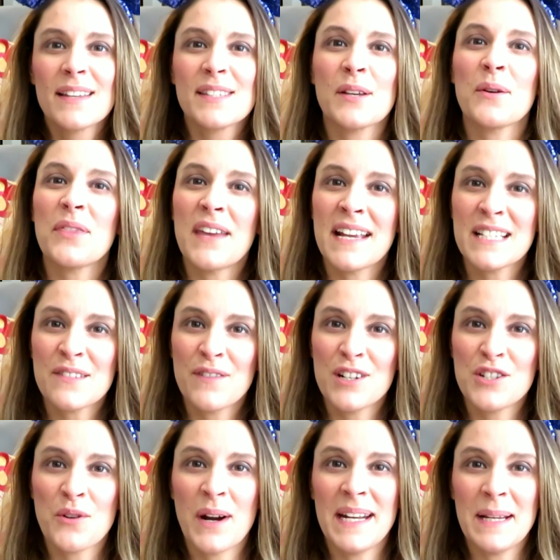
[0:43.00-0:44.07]
So thanks for
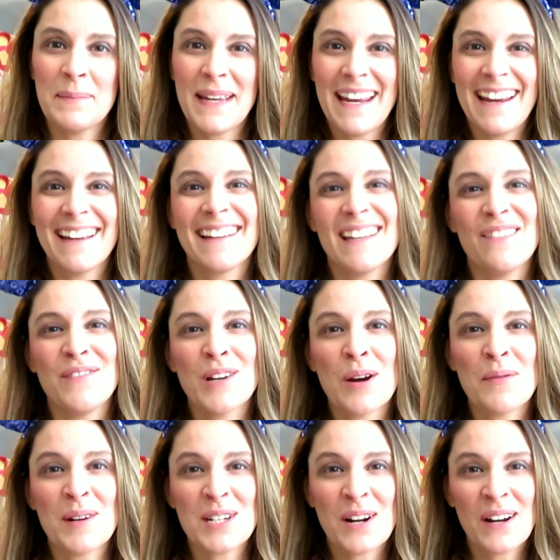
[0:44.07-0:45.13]
joining me. If you're
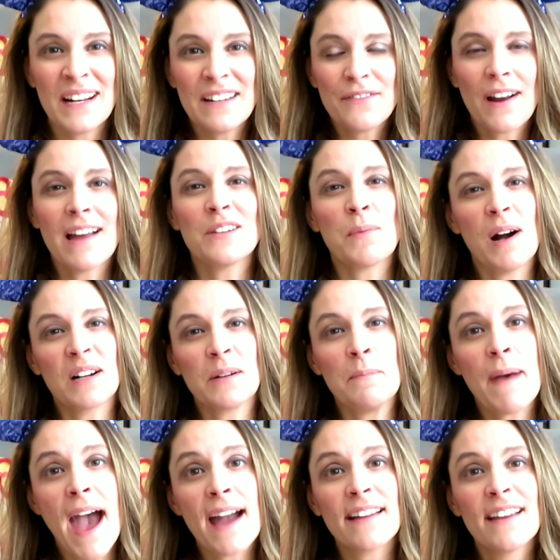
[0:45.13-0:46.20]
a returning friend, welcome
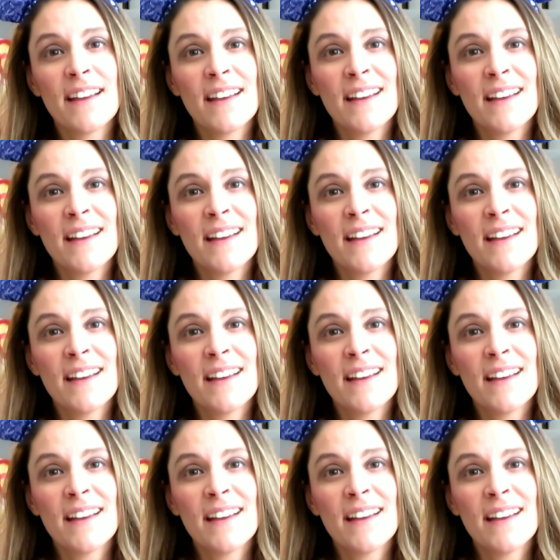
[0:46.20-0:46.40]
back.